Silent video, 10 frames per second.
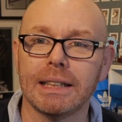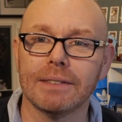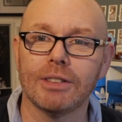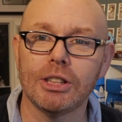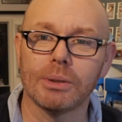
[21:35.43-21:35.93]

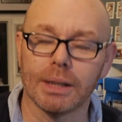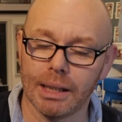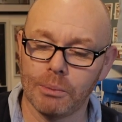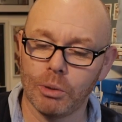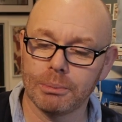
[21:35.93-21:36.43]
individually.
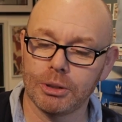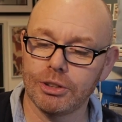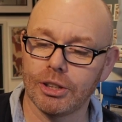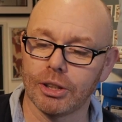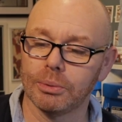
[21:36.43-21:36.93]
And what I'm
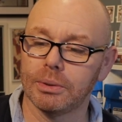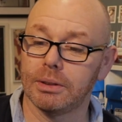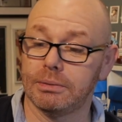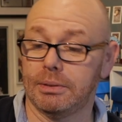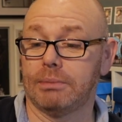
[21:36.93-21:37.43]
going to do,
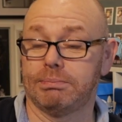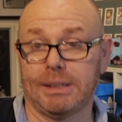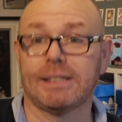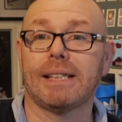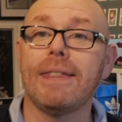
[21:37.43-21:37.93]
I've
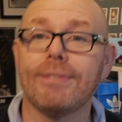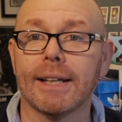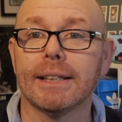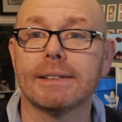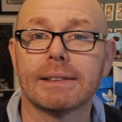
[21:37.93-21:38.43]
been sent
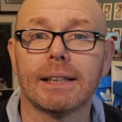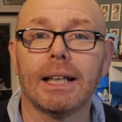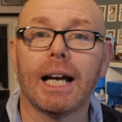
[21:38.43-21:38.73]
this,